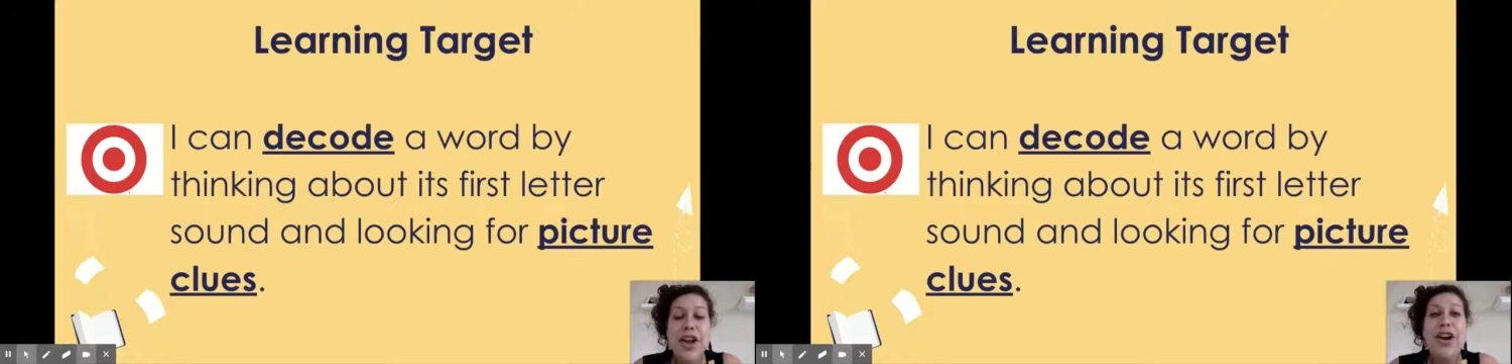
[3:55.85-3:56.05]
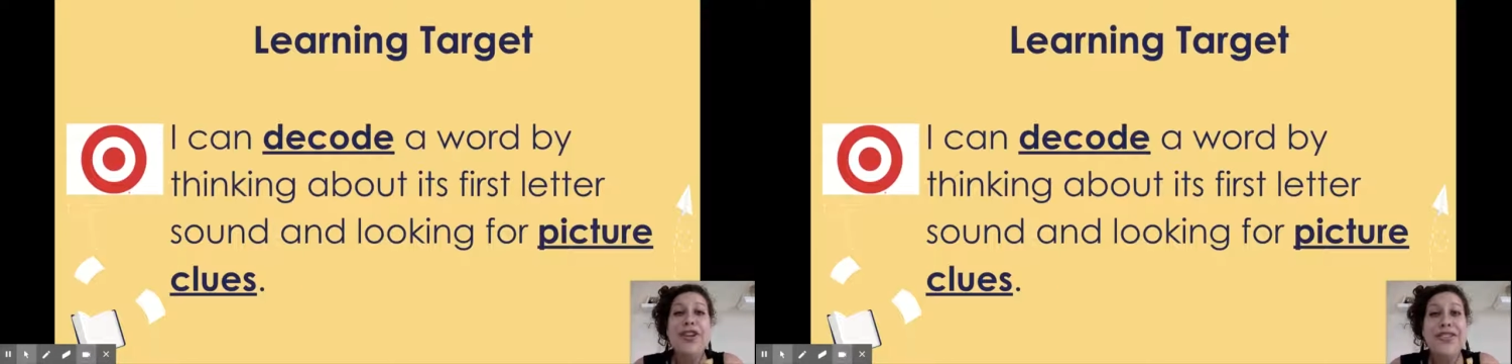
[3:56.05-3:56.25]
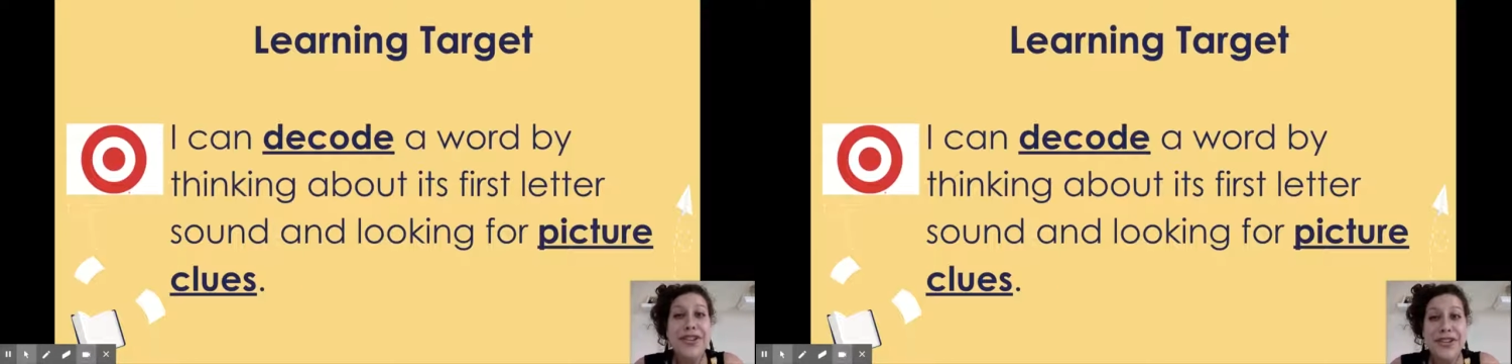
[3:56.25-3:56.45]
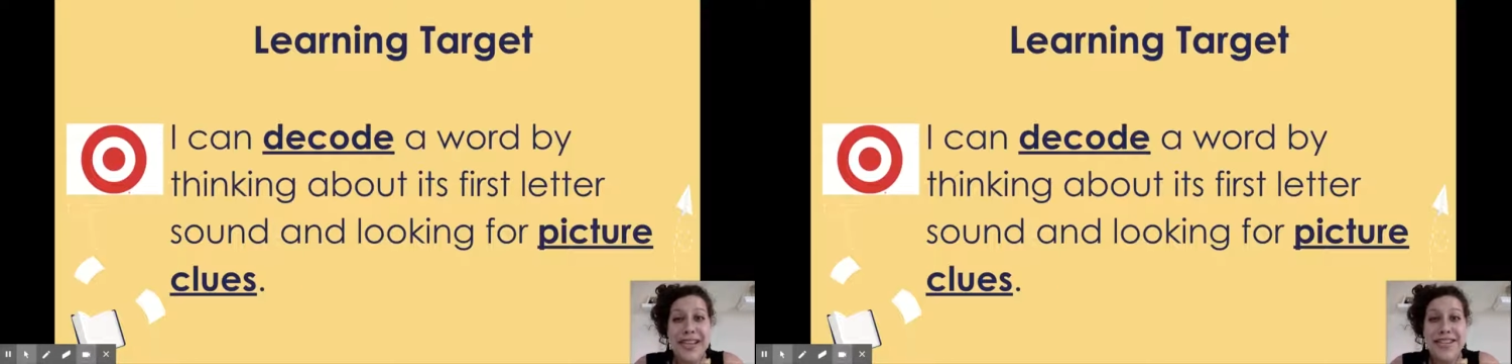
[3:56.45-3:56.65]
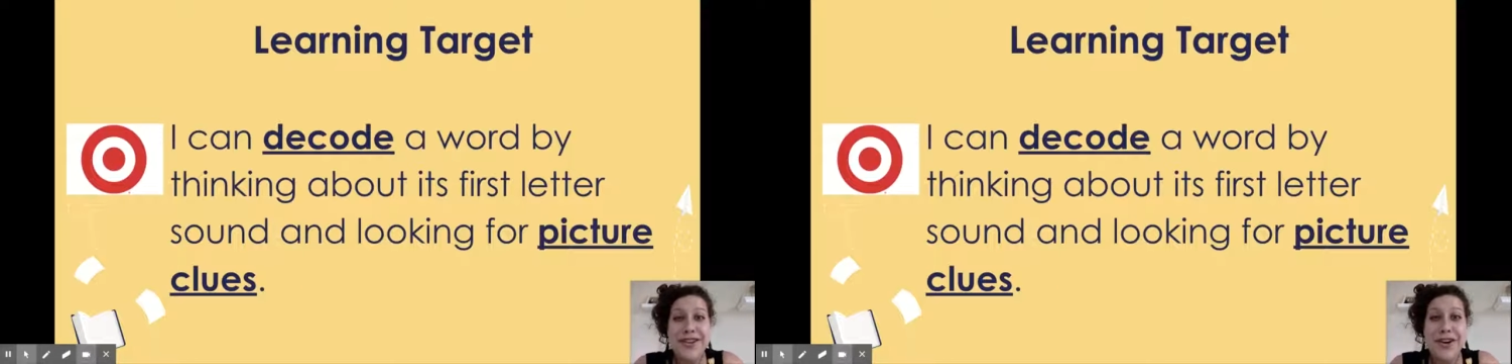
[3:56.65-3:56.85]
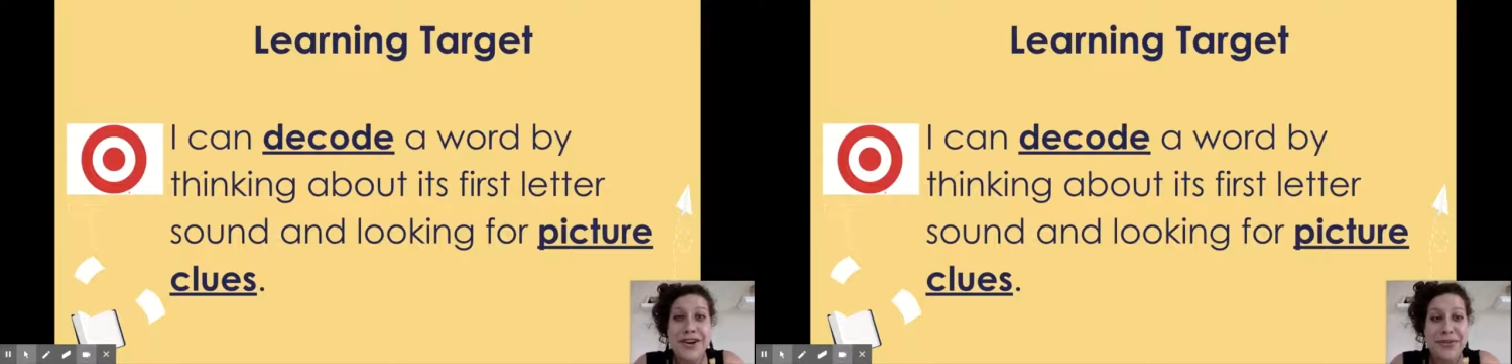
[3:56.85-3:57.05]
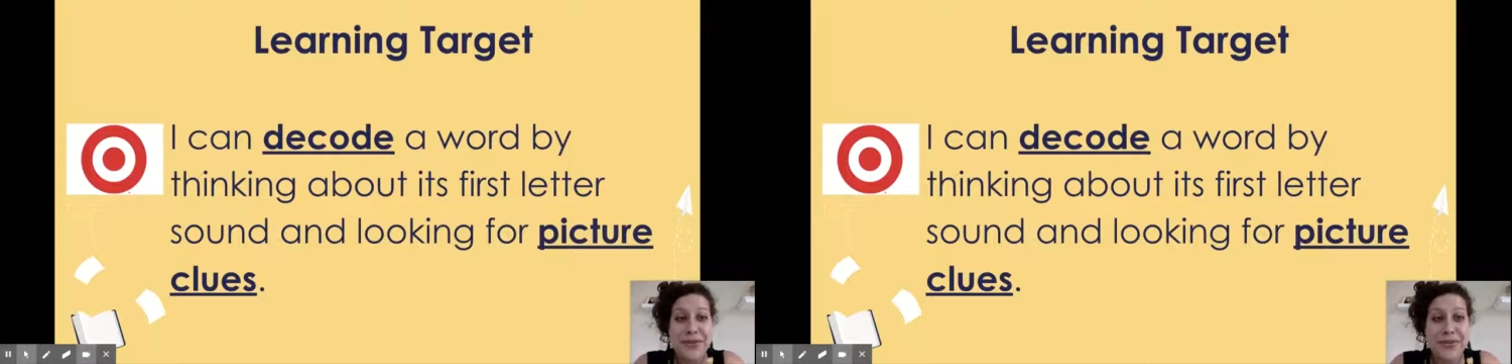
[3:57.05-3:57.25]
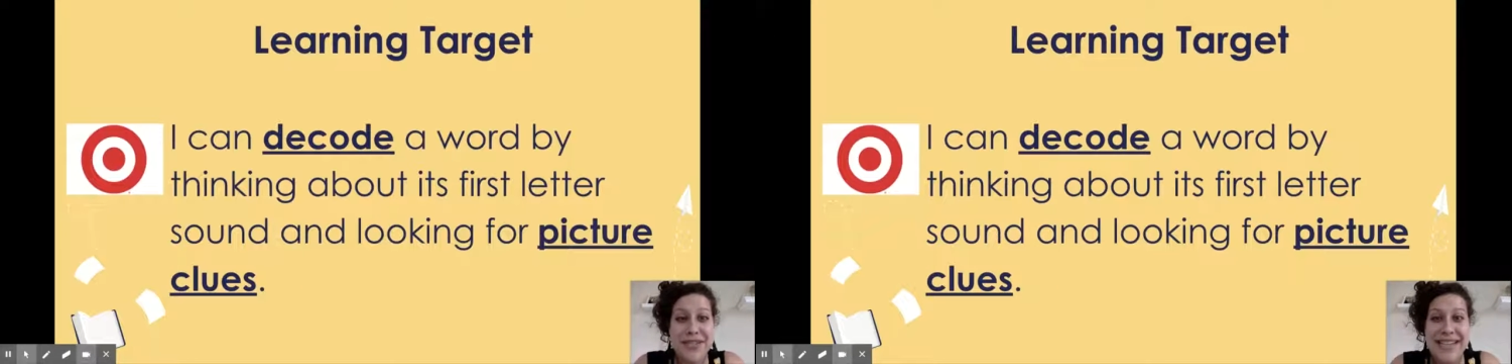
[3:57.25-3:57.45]
Our learning target
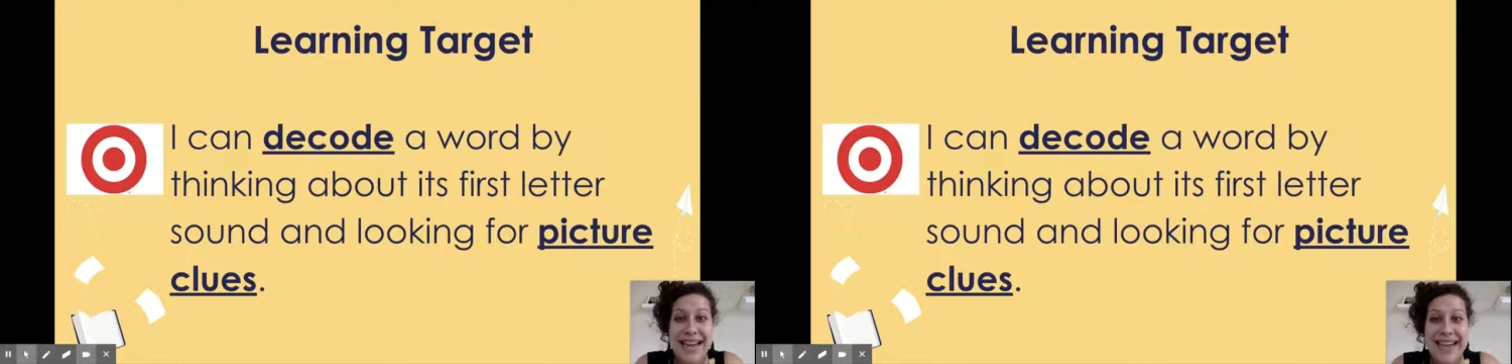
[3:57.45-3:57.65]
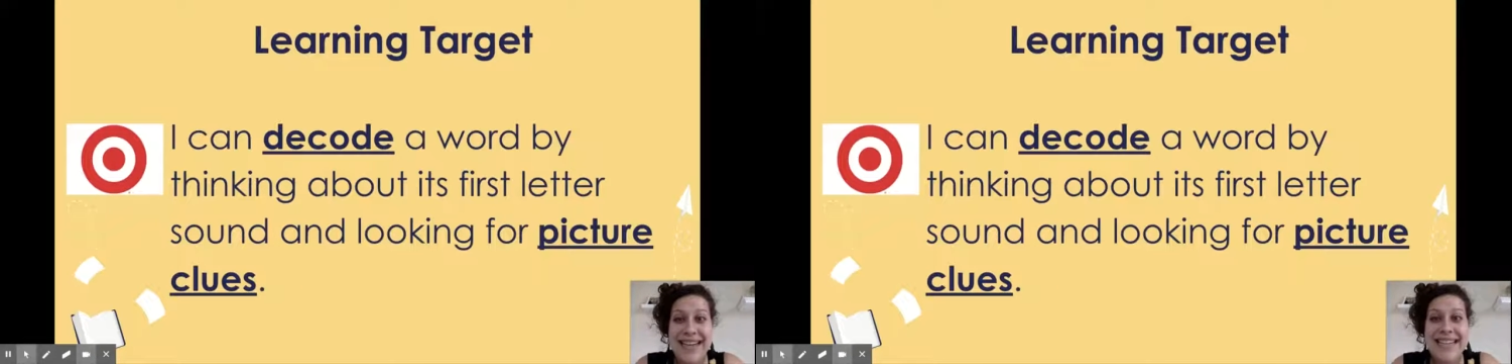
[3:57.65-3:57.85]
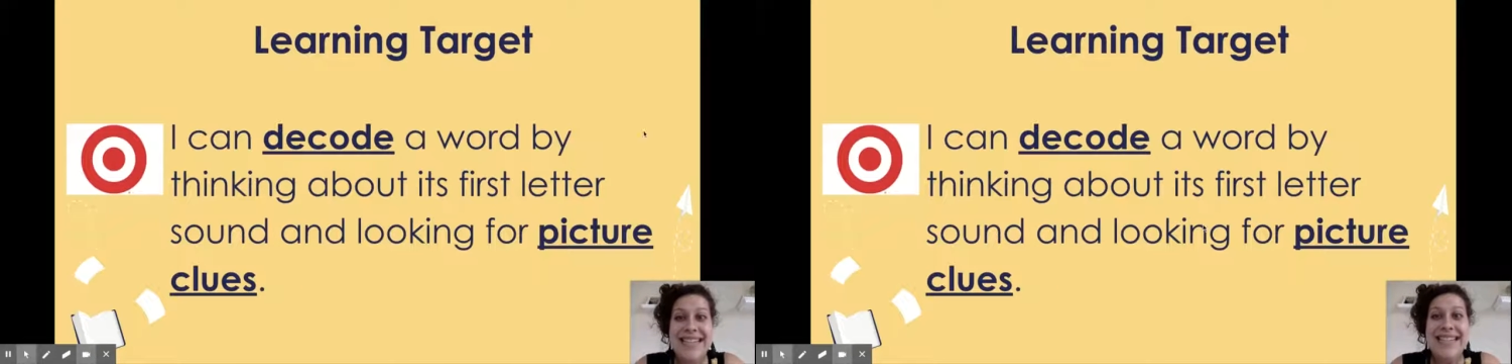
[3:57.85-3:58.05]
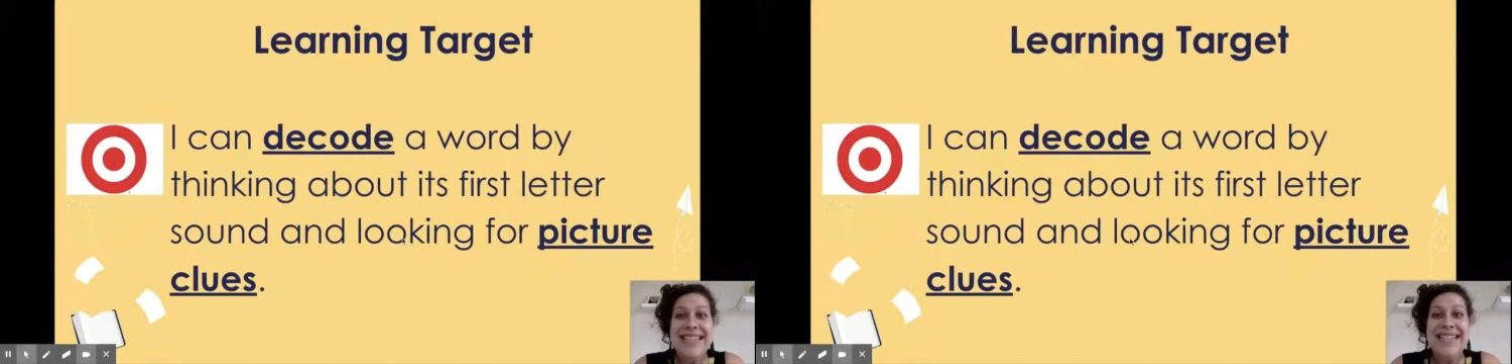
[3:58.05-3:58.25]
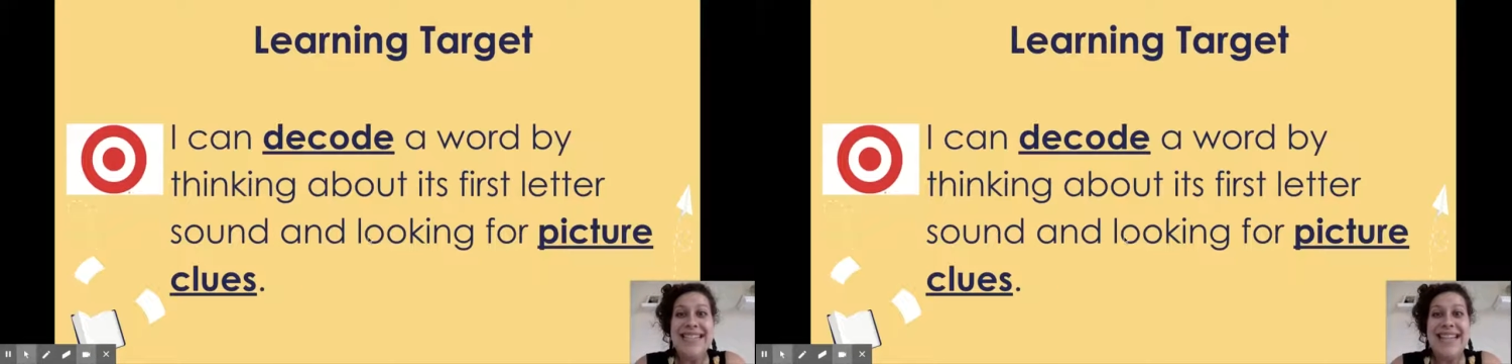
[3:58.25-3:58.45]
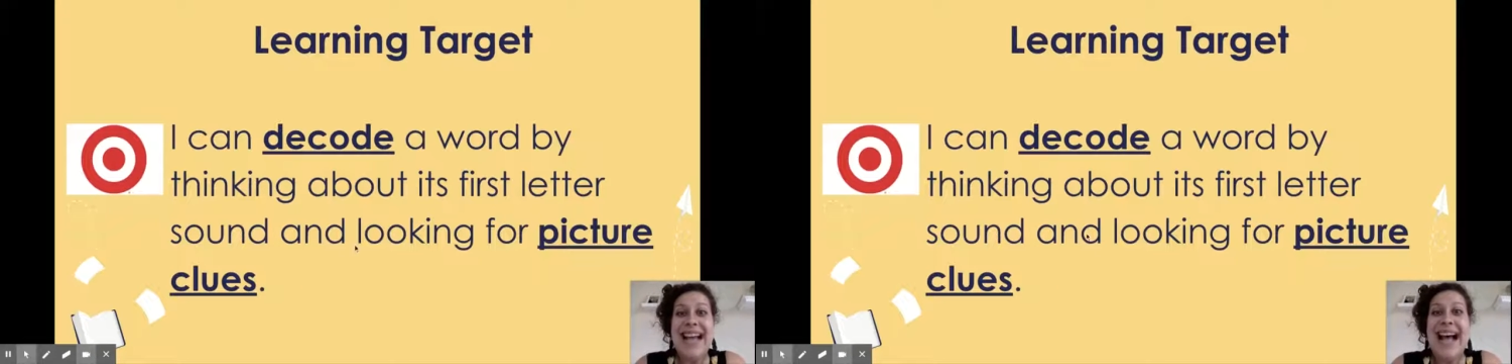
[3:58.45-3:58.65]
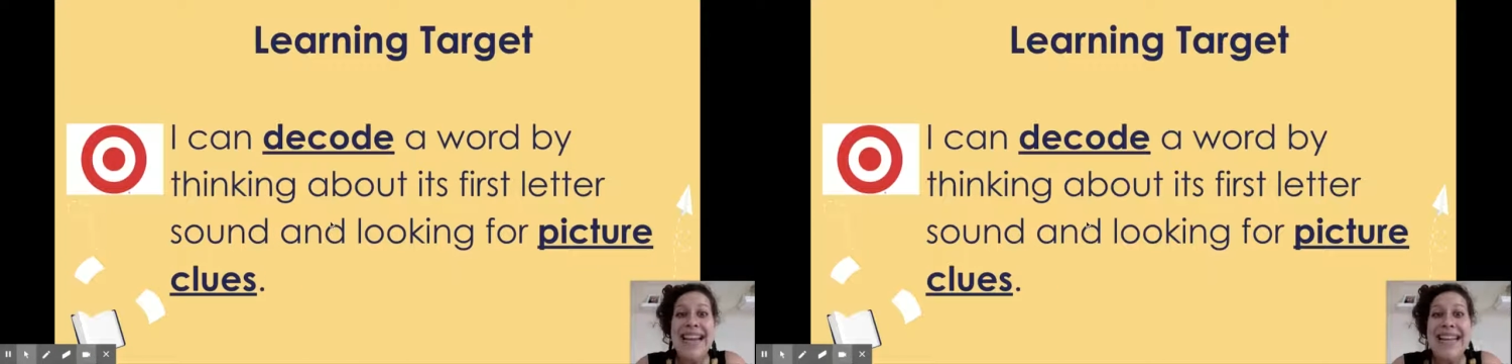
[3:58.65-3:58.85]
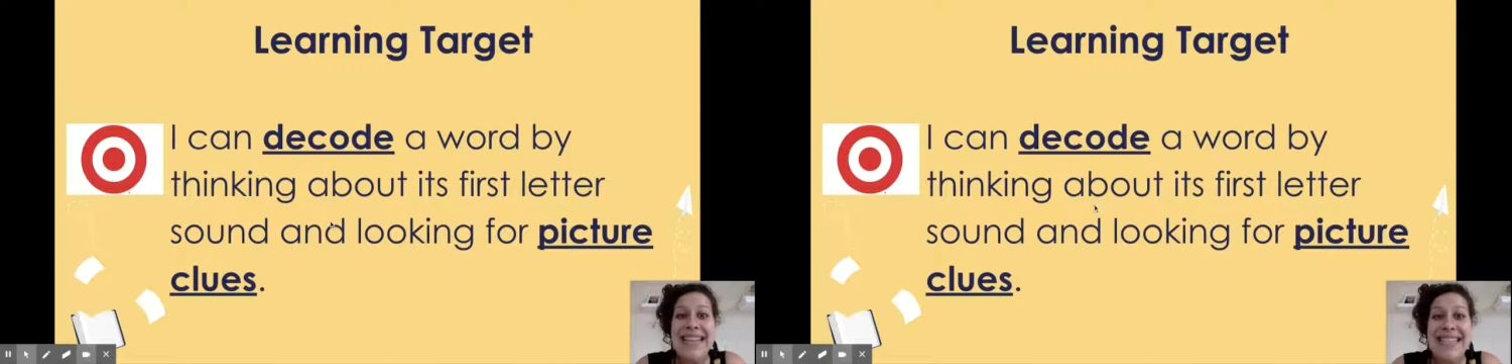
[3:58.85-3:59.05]
for today says, I
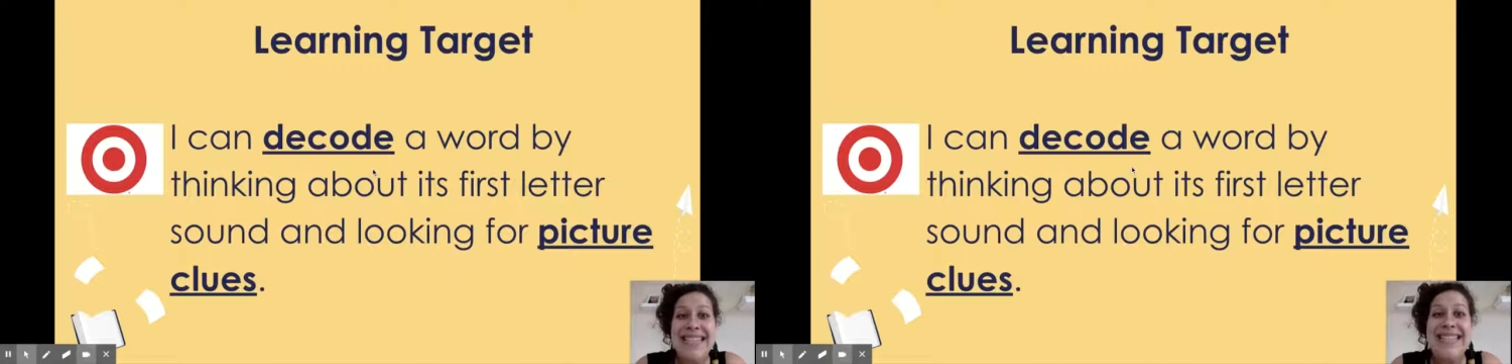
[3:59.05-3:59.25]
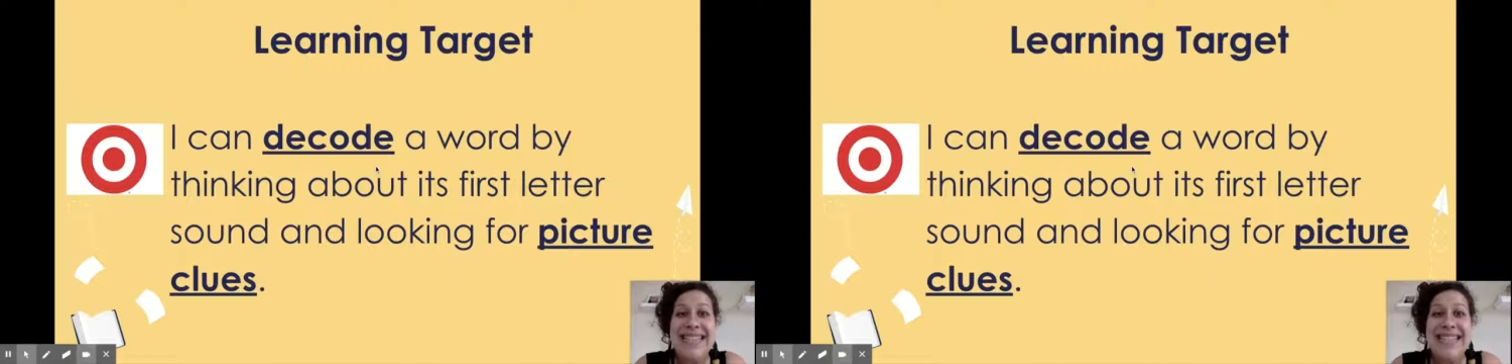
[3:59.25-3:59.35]
can